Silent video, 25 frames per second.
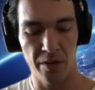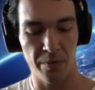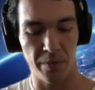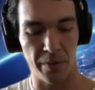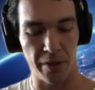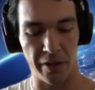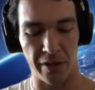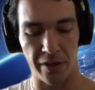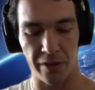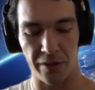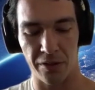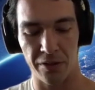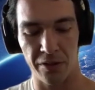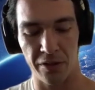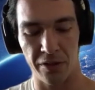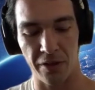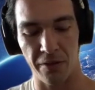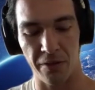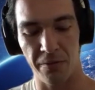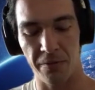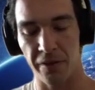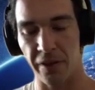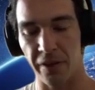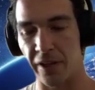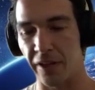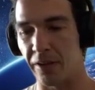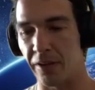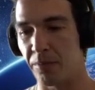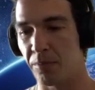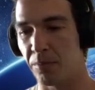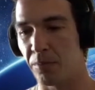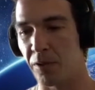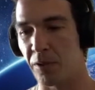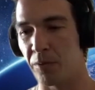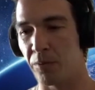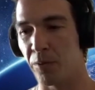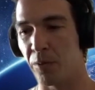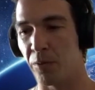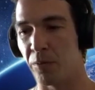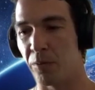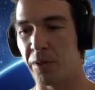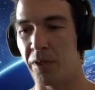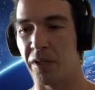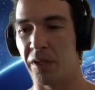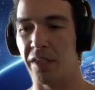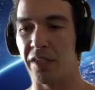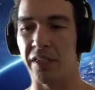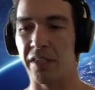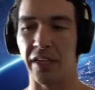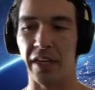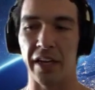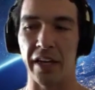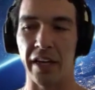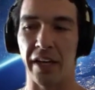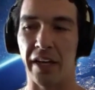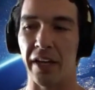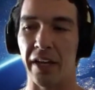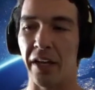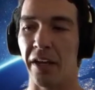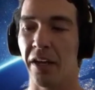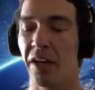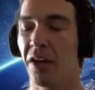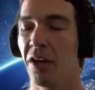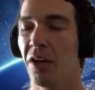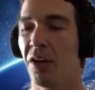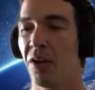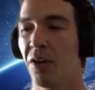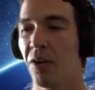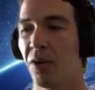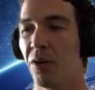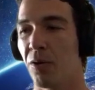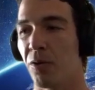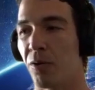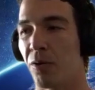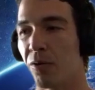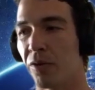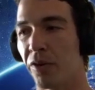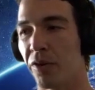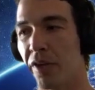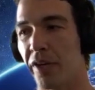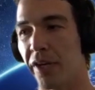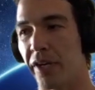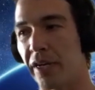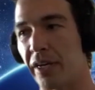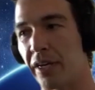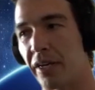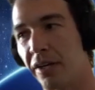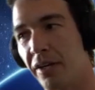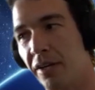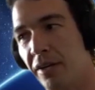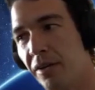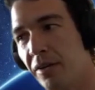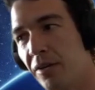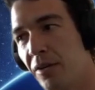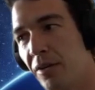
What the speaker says: but other stuff like people being gay or like